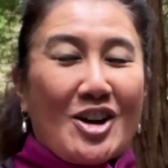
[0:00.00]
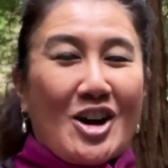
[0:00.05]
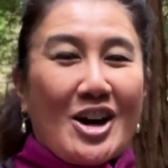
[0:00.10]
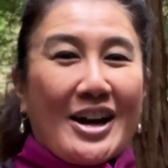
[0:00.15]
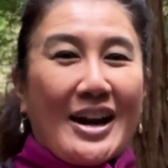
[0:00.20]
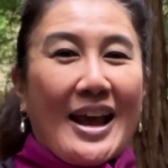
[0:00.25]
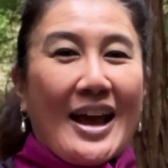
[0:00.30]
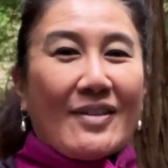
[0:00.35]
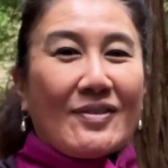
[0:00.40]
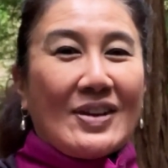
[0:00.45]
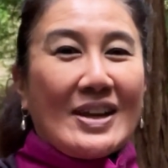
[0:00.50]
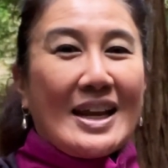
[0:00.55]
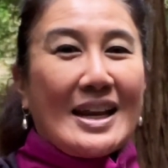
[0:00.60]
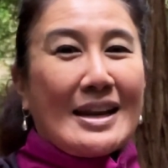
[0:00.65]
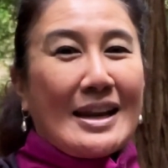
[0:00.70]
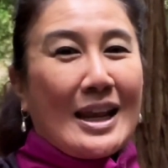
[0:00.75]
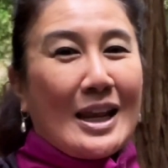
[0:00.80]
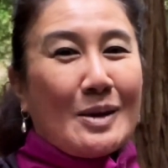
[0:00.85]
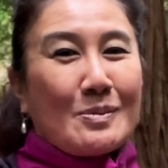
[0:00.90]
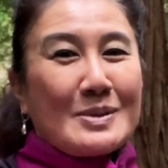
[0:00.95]
on having it
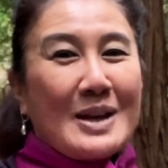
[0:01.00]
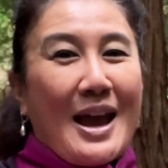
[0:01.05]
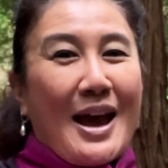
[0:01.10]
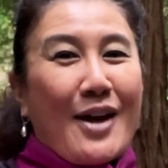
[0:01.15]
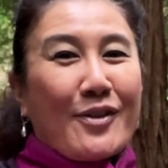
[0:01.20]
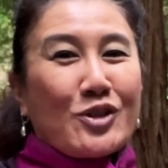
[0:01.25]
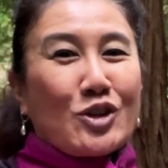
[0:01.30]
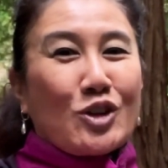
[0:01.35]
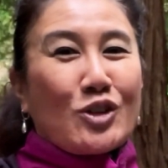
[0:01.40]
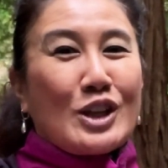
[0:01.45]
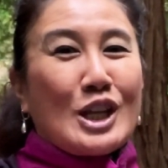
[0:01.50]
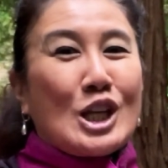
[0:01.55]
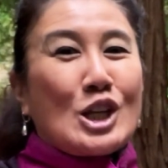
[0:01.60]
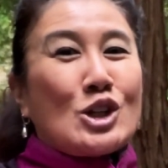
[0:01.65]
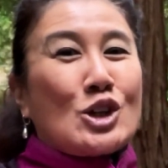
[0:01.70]
named after the